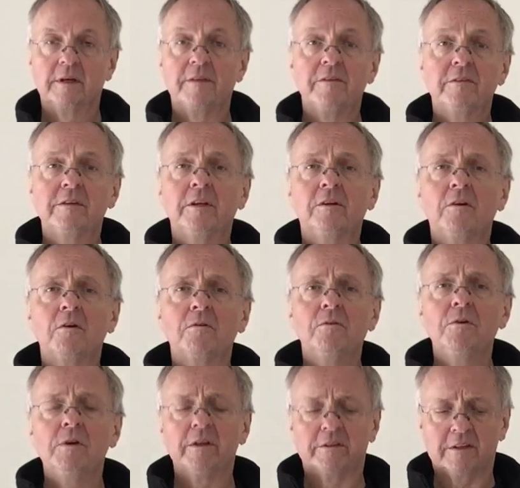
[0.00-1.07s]
And the synagogue
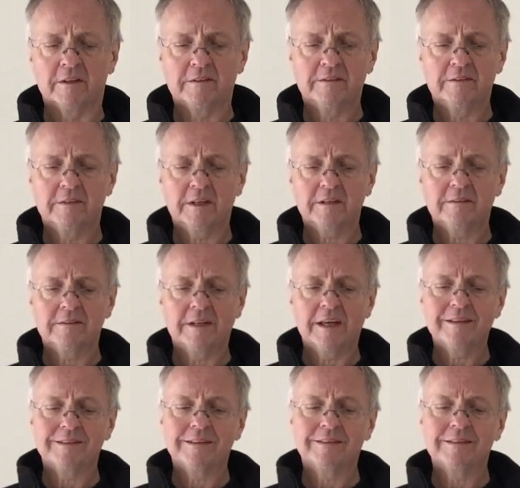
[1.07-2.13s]
ruler says 6 days